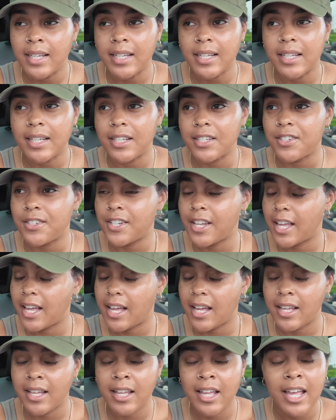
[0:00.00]
Because
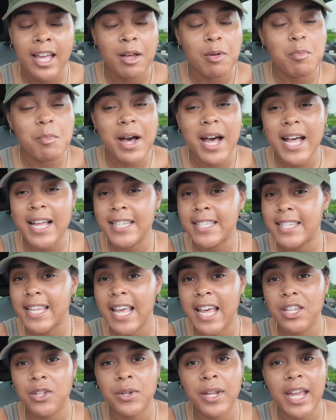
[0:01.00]

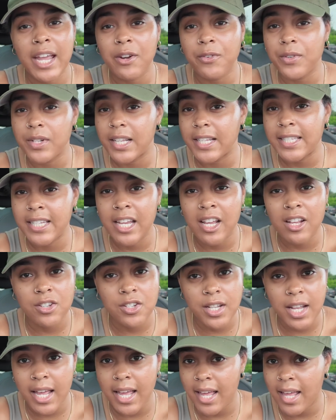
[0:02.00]
mindset, you can't really teach
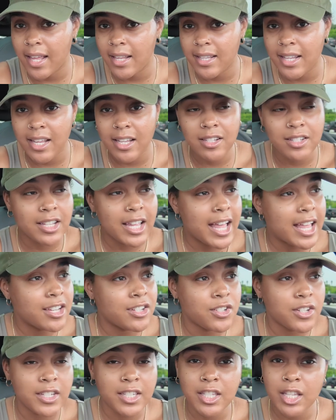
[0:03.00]
that. That's
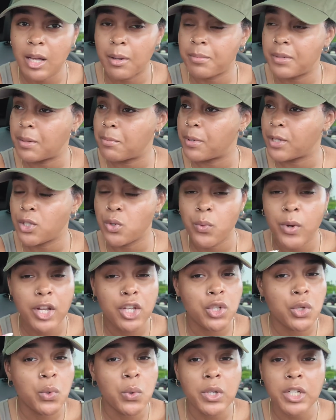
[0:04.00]
just something
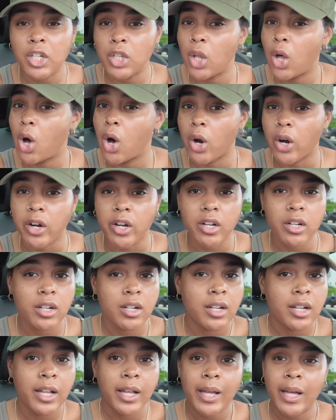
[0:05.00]
between you and the Lord.
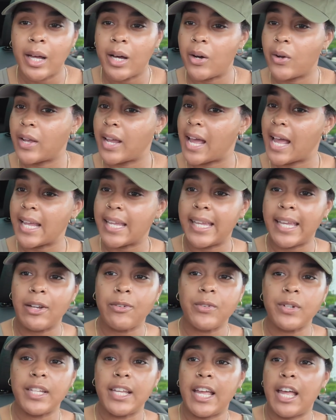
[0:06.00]
Okay, I
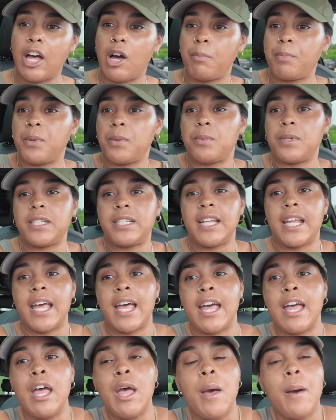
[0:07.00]
can't really help you with
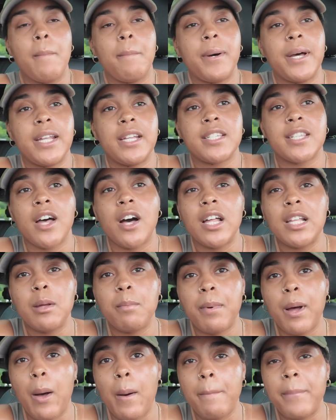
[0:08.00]
that. But it's all
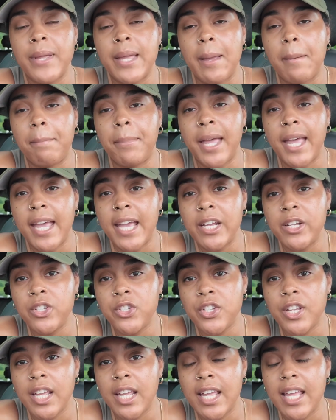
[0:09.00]
about being
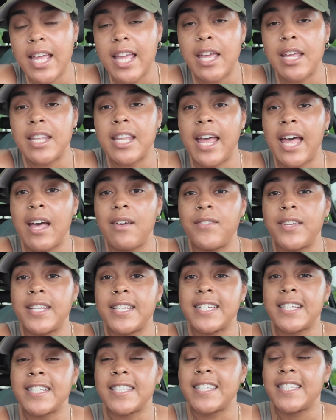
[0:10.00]
patient and having
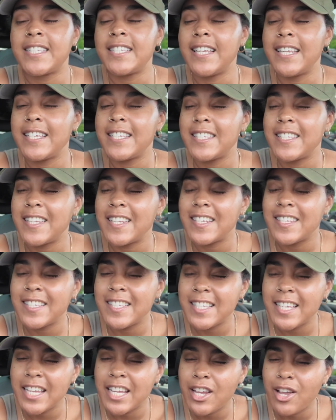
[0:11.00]

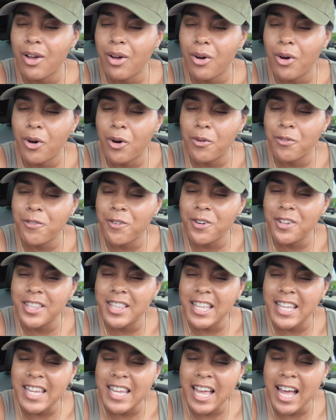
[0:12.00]
consistency over
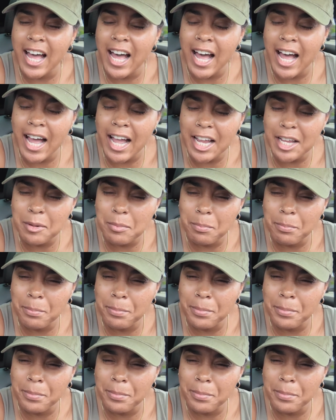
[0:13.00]
the hype